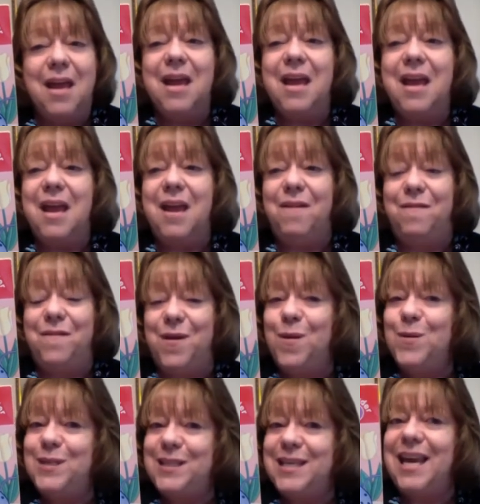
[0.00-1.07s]
If you
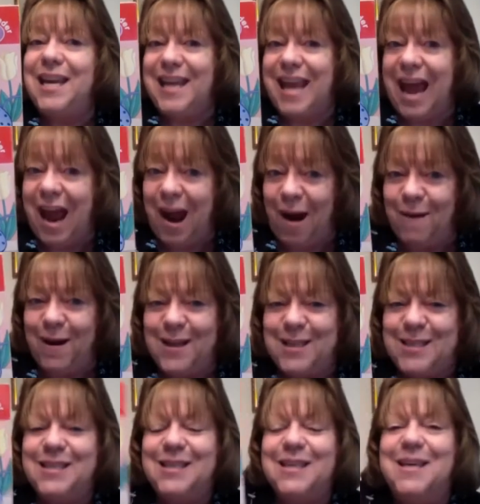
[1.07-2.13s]
said
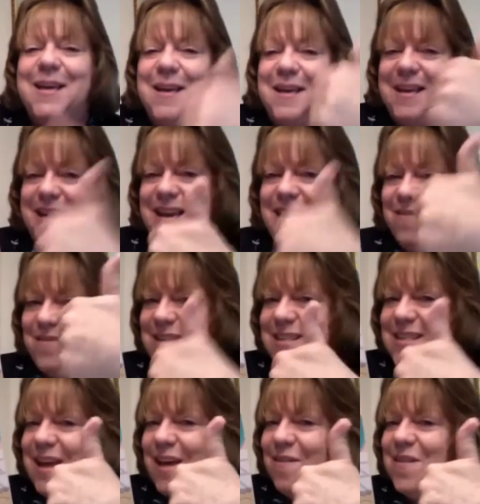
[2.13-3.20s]
carrots, give
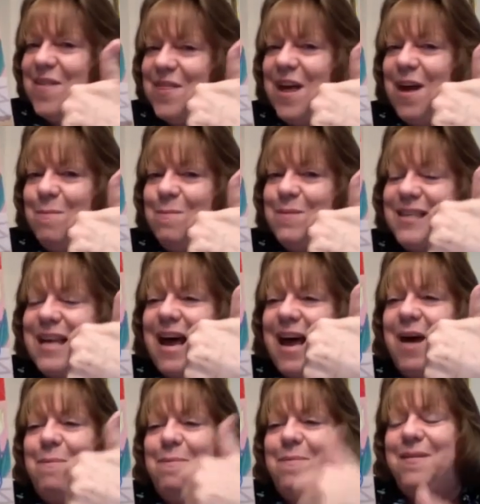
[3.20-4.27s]
yourself a thumbs
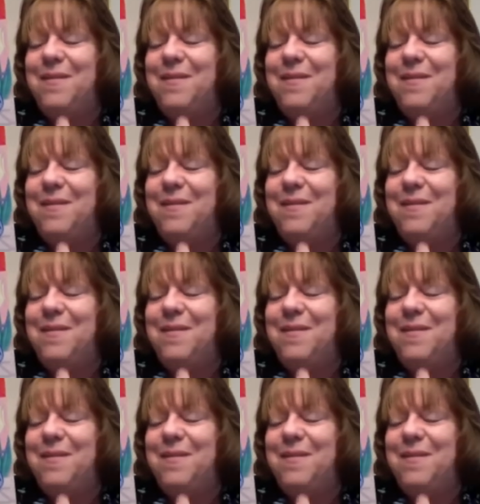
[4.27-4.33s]
up.